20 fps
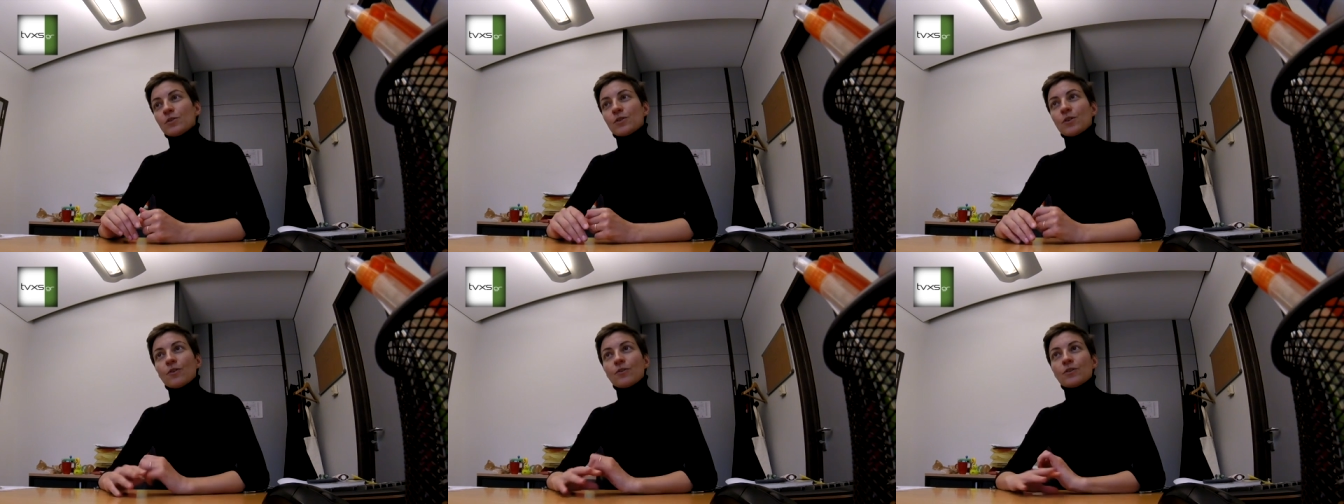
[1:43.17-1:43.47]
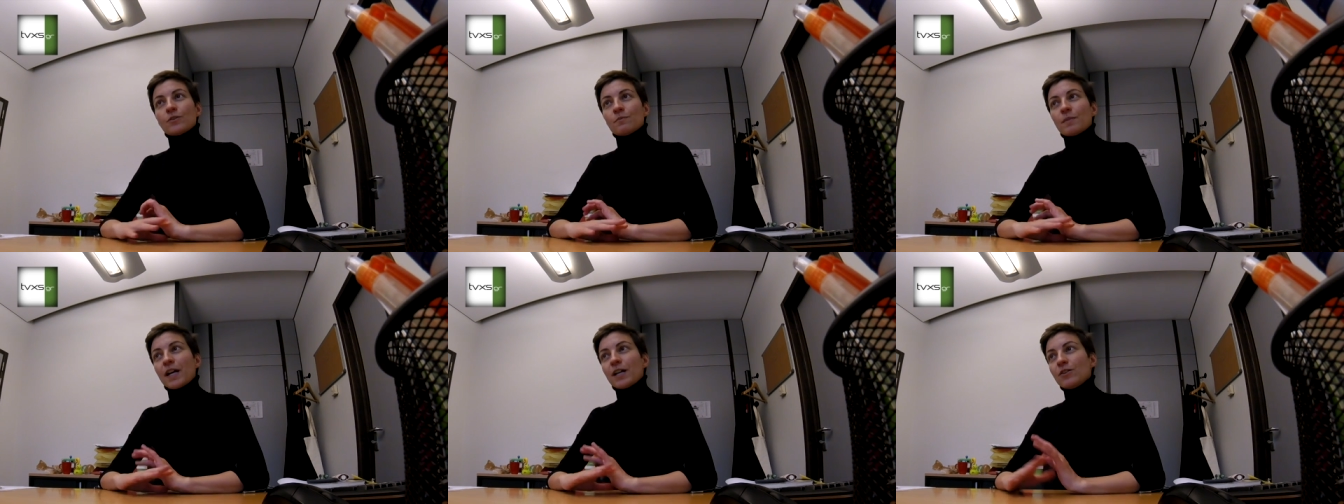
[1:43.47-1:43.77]
So
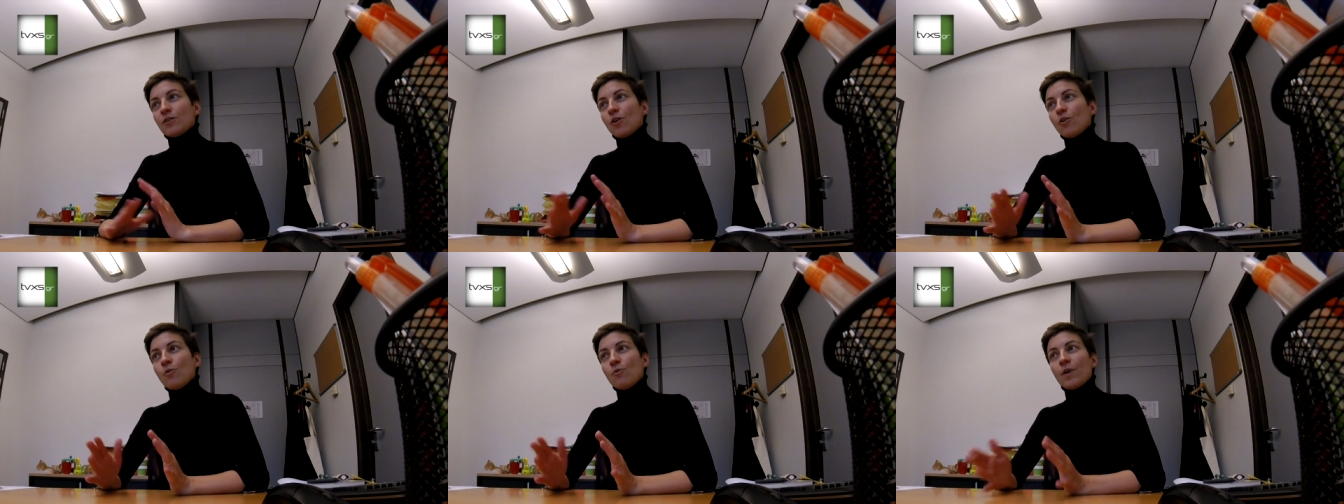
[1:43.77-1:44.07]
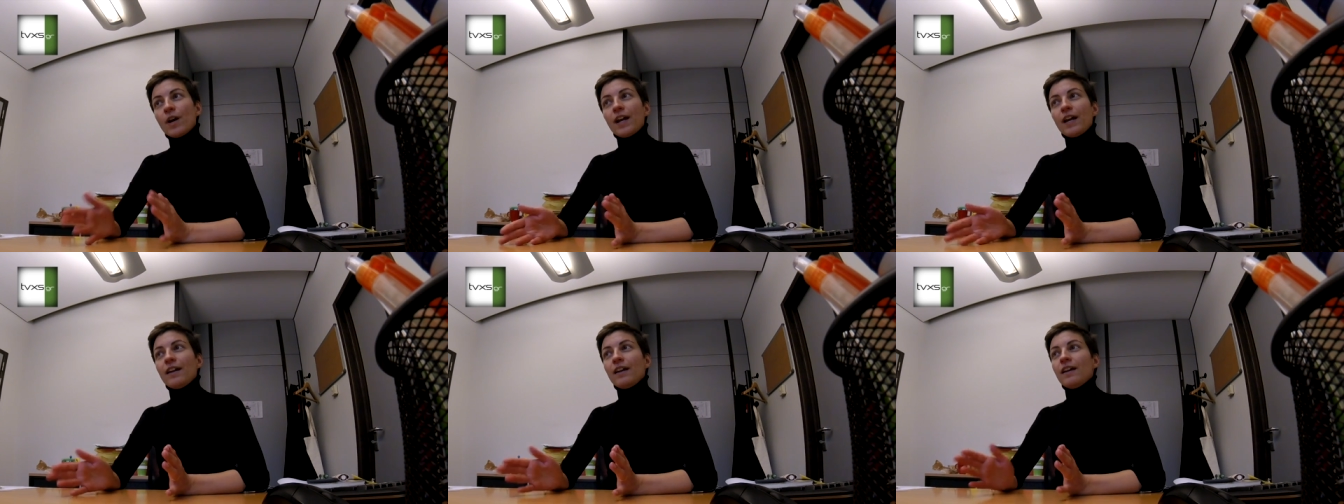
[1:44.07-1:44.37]
it's by no
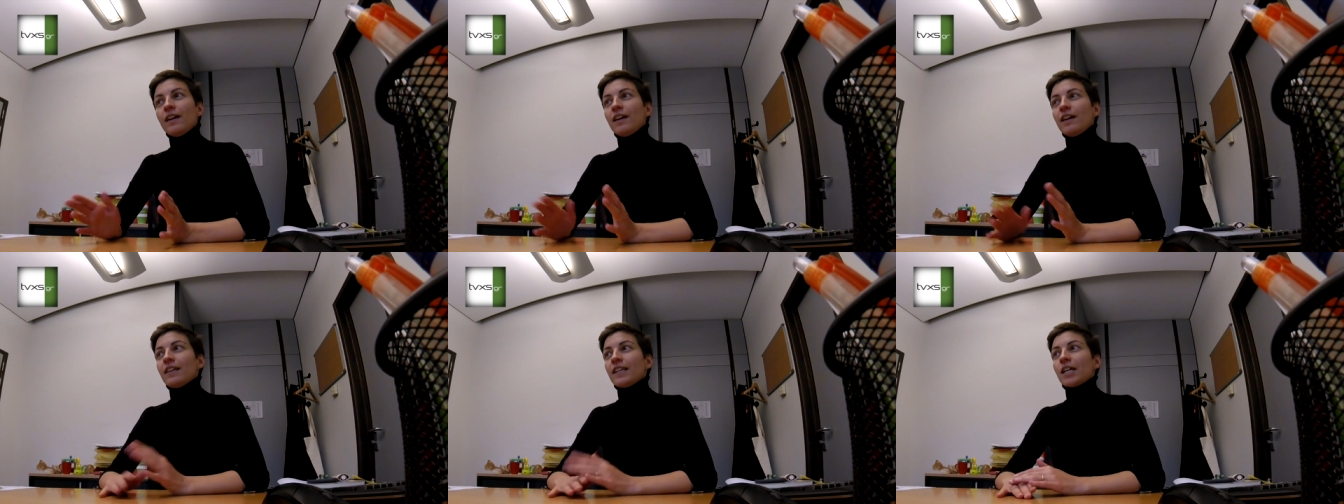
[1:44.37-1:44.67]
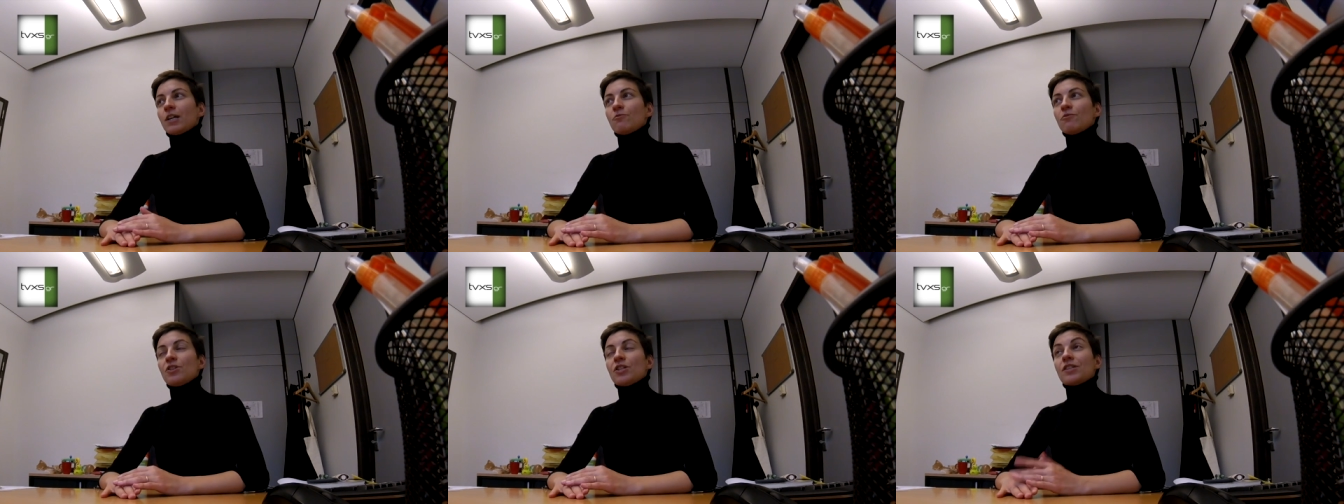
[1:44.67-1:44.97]
way
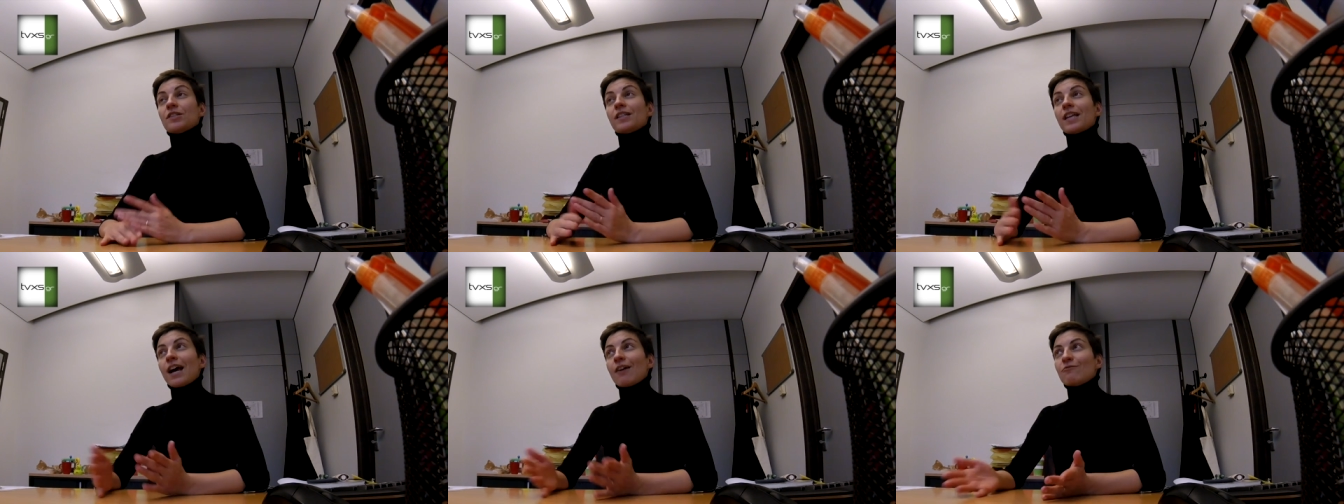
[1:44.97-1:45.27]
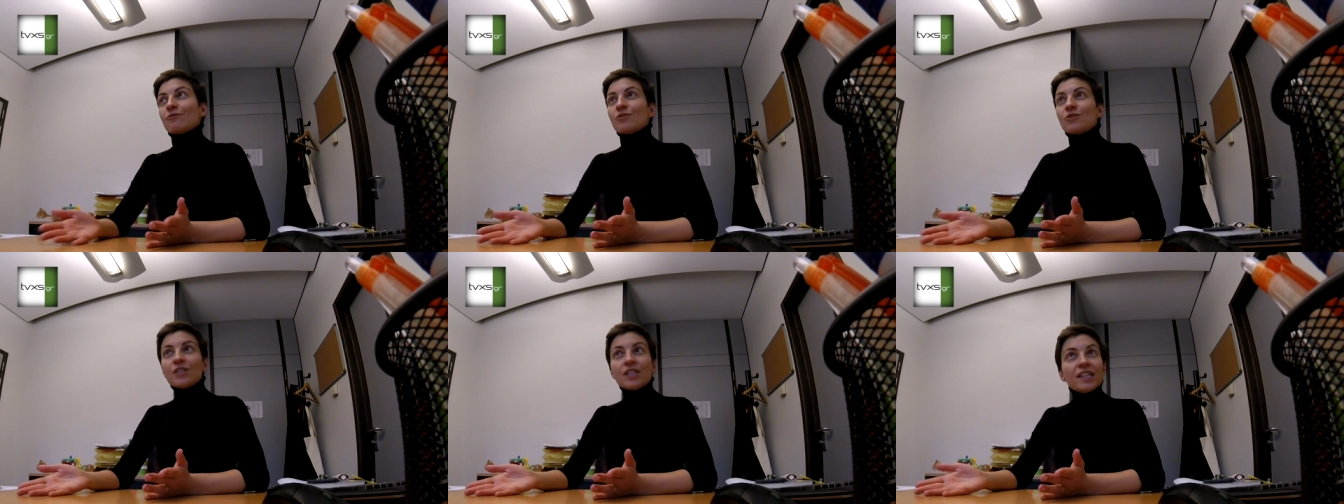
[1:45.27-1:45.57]
that we just
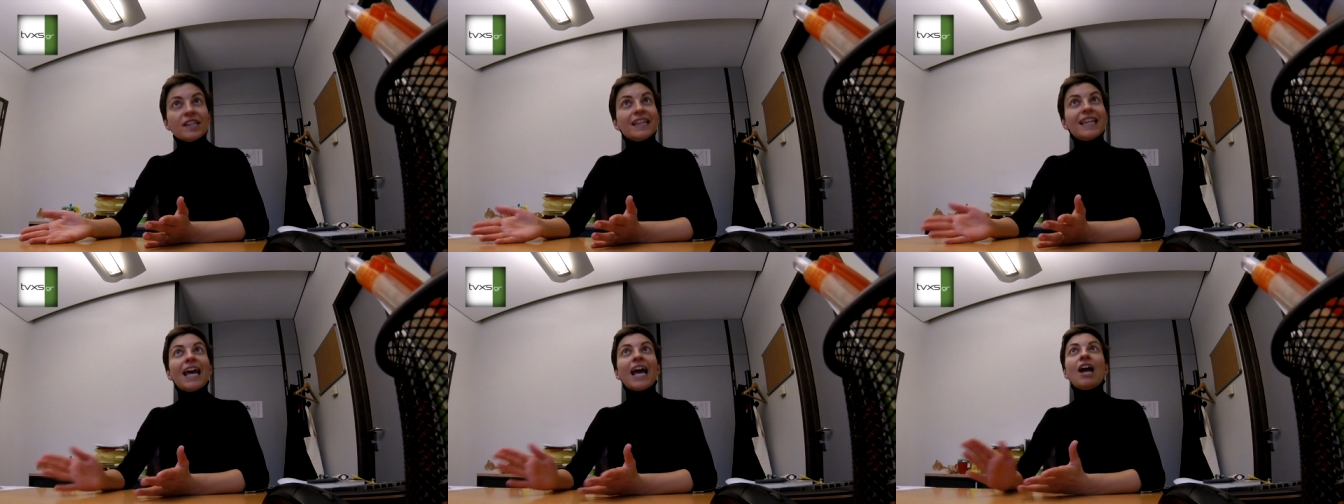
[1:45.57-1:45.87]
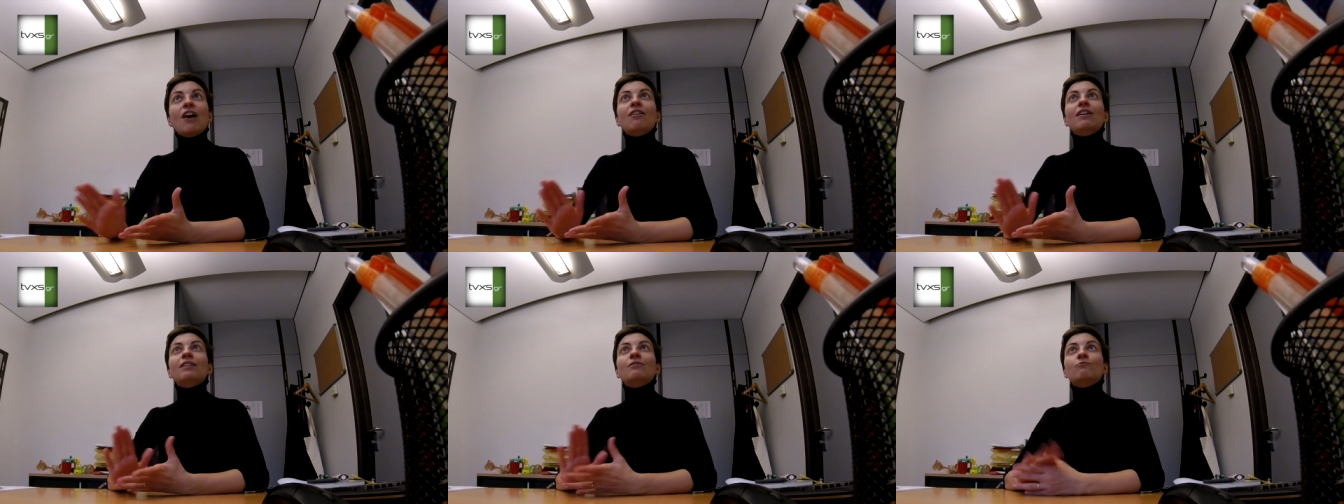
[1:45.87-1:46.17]
have to sit
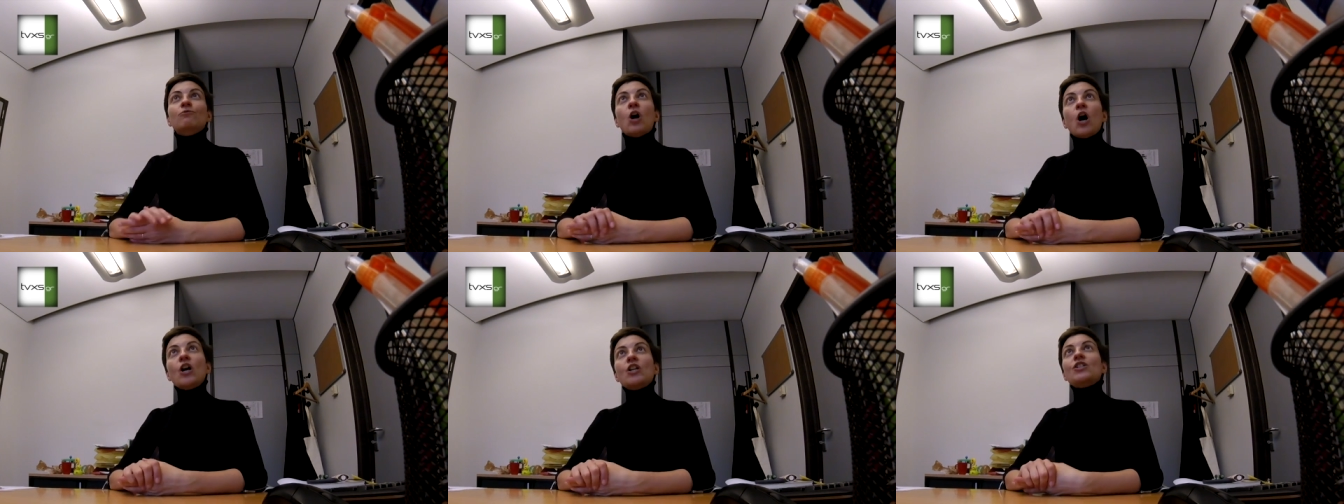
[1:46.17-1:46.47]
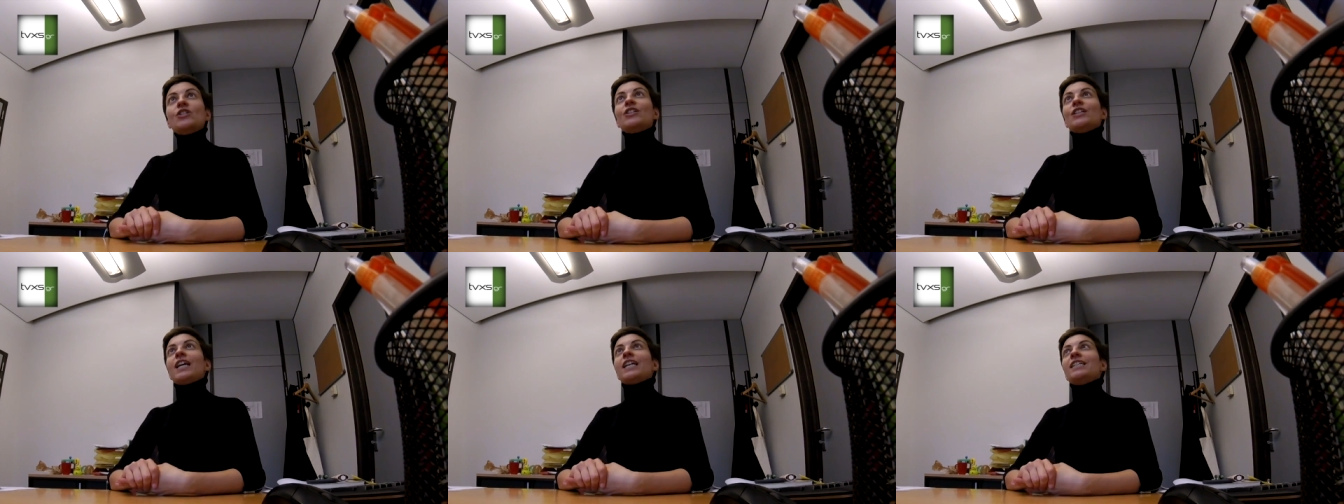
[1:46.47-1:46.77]
there and
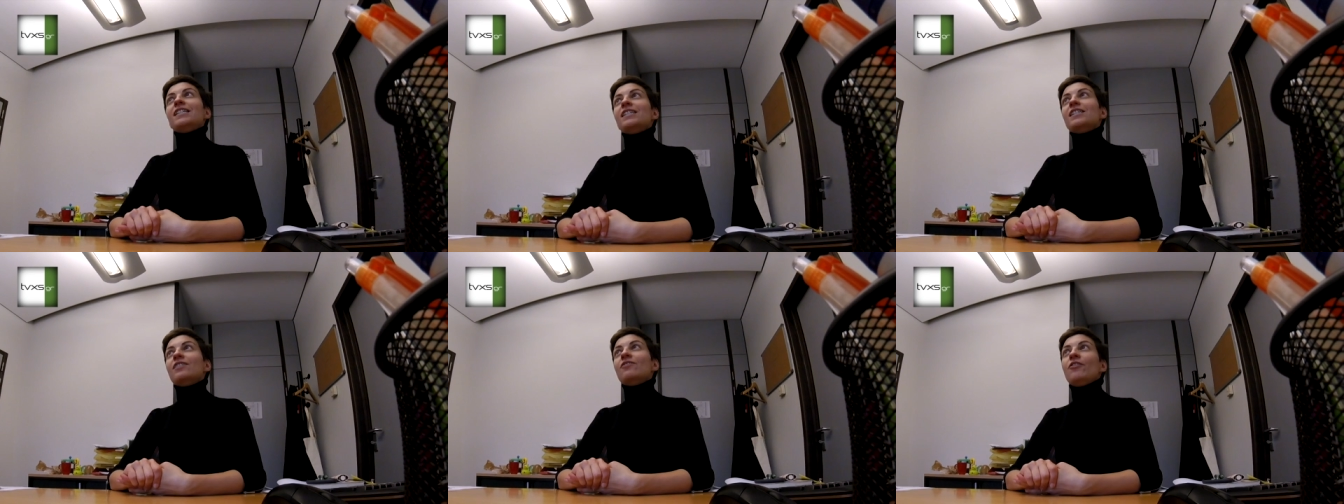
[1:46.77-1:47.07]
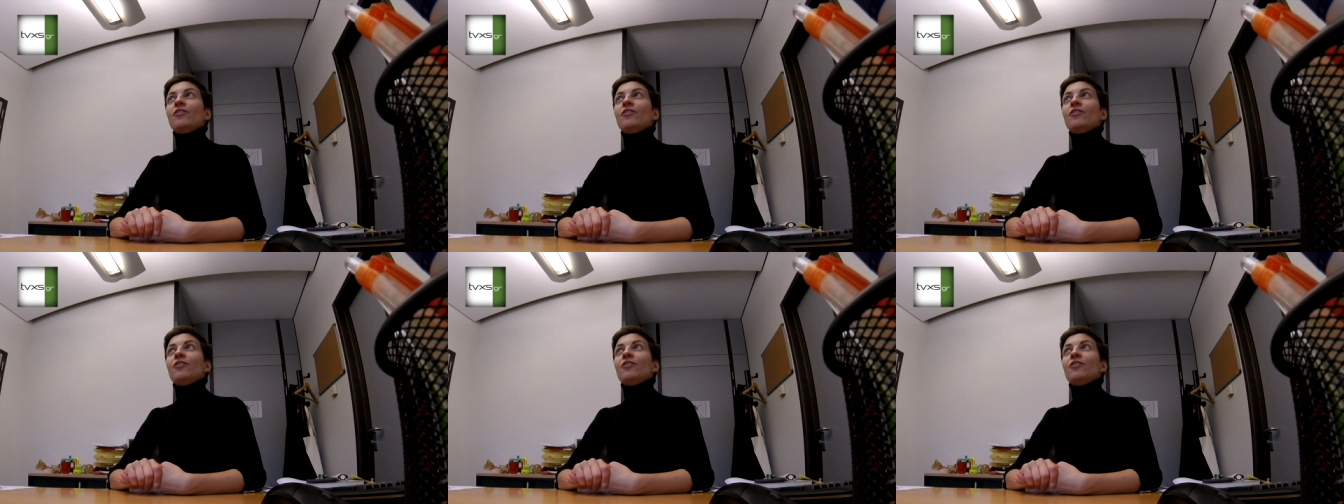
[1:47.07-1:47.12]
watch and it's